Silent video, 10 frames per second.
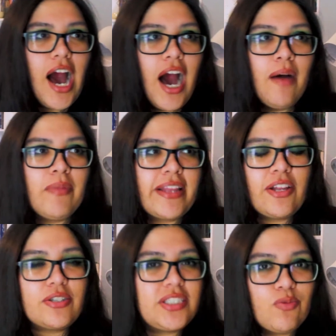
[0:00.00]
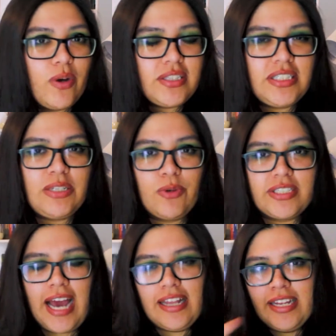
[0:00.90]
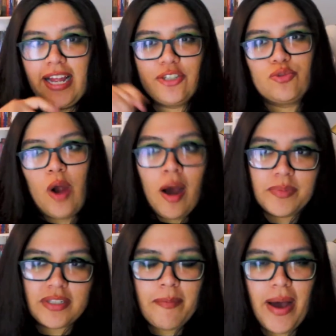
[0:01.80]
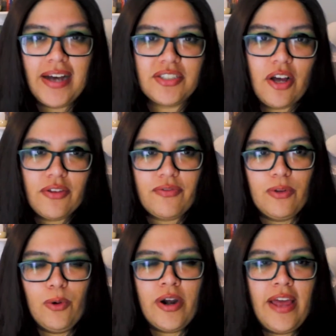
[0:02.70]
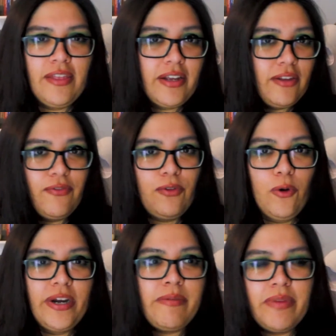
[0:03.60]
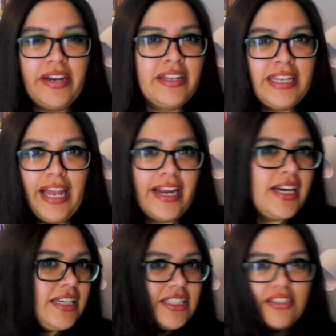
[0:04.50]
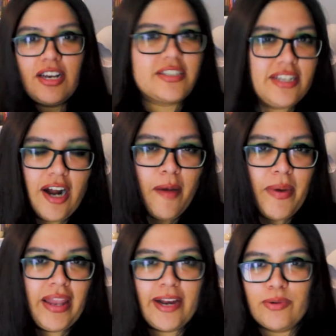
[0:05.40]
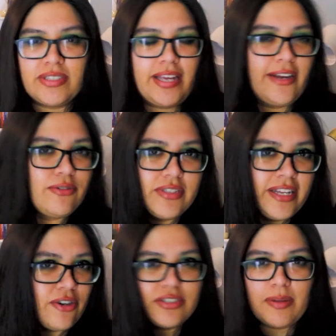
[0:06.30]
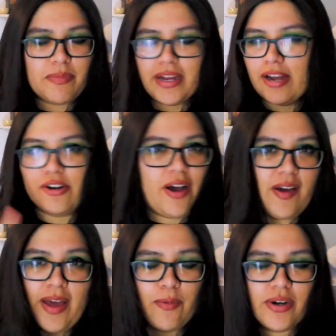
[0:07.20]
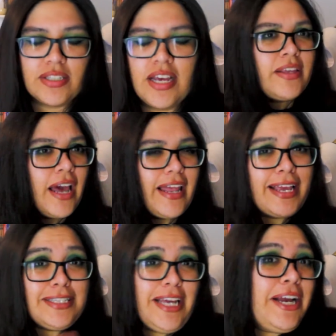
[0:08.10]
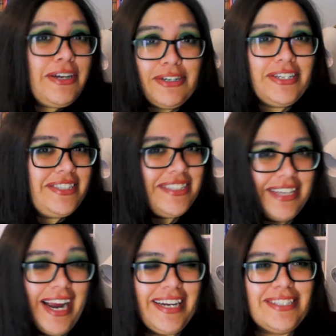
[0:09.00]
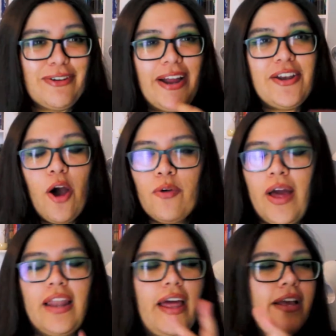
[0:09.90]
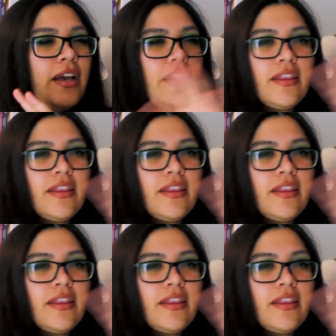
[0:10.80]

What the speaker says: Like there's this one scene where Tally like drops a mask on the floor and like the floor immediately like sucks it up and like recycles it or something. I don't know how that works. Yeah, like it's like a good society, so I know that like